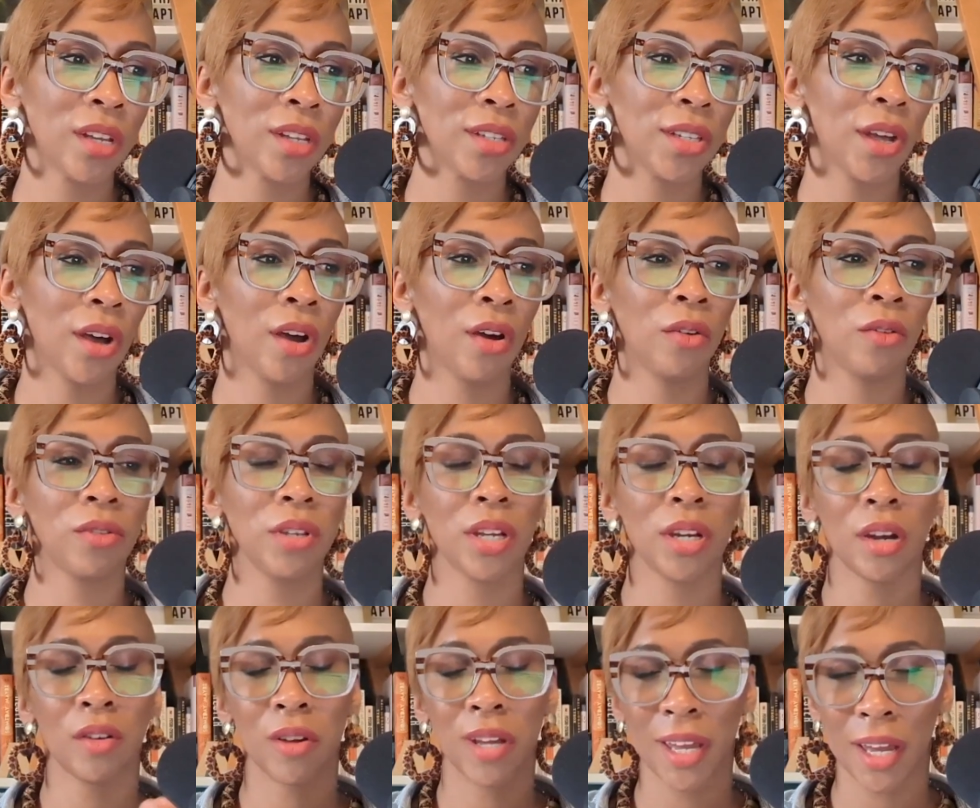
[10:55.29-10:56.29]
So,
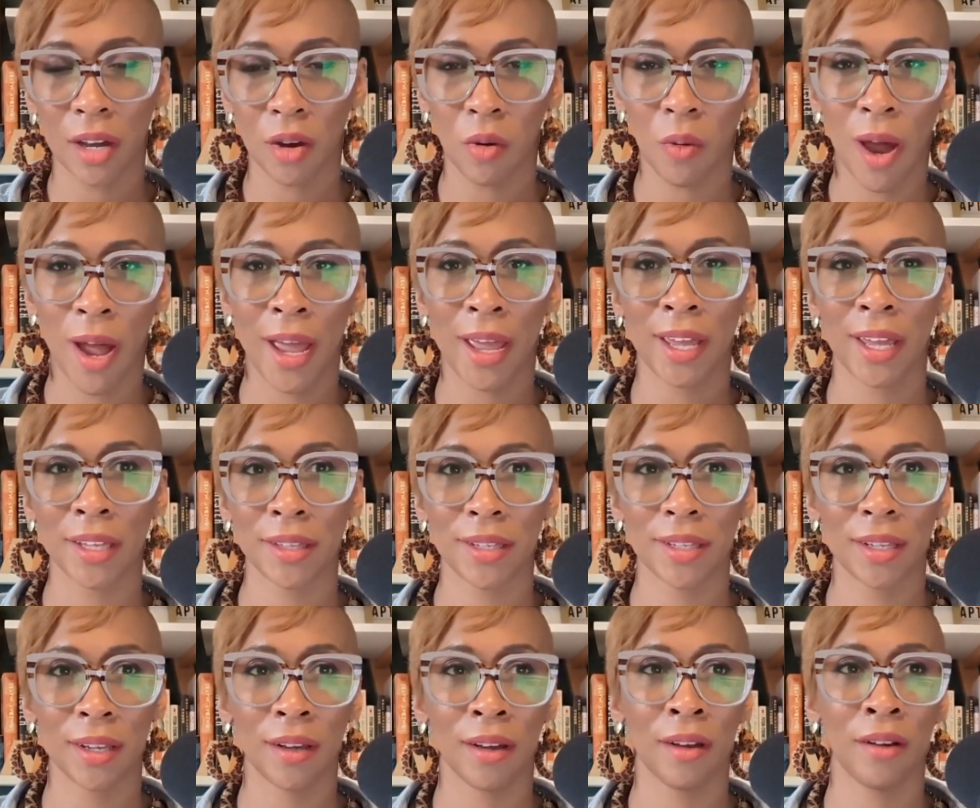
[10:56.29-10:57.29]
get quiet, get
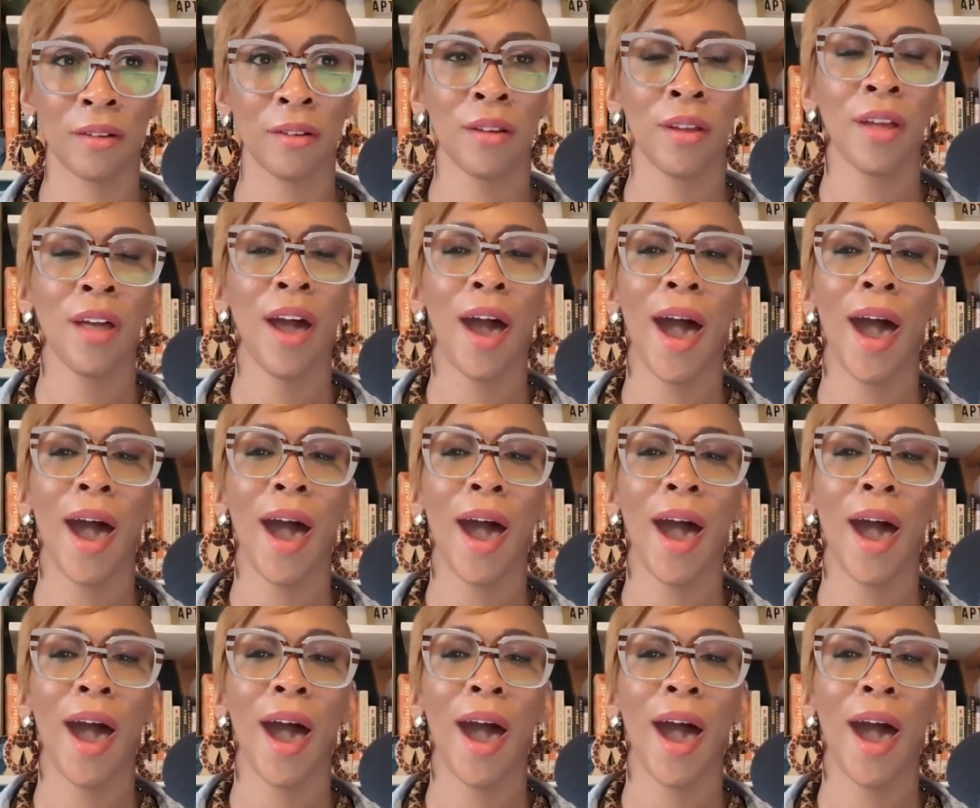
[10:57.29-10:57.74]
still,